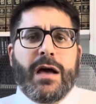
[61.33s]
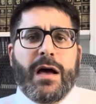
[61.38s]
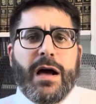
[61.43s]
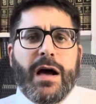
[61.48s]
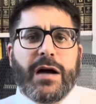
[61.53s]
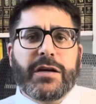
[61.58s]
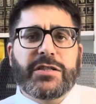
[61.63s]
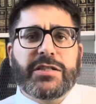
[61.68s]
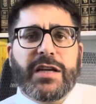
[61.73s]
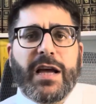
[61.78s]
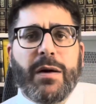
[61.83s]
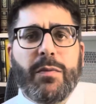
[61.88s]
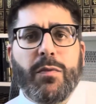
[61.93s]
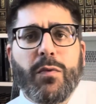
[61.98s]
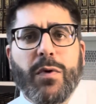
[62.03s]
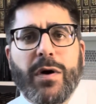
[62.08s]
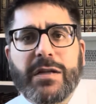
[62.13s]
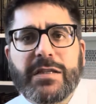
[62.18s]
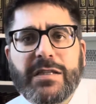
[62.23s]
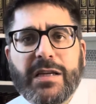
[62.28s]
Hashem
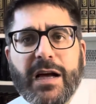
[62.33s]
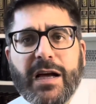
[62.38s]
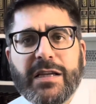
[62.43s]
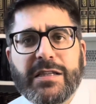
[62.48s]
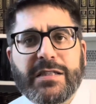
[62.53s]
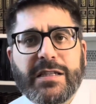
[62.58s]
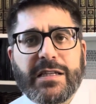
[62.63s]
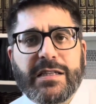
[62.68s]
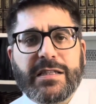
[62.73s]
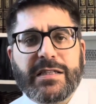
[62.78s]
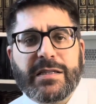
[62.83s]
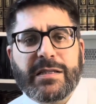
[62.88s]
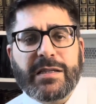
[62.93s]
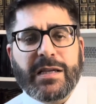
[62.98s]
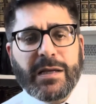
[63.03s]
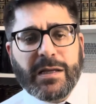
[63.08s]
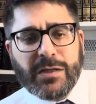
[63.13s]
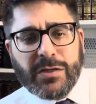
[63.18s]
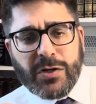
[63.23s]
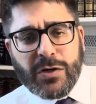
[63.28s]
wants us to,
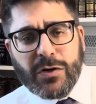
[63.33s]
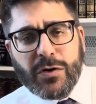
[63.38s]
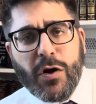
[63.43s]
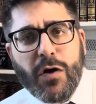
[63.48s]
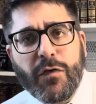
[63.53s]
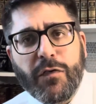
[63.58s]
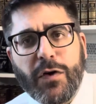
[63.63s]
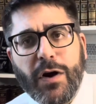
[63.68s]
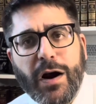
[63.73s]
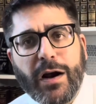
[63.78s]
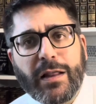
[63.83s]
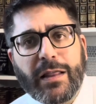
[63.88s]
to turn over our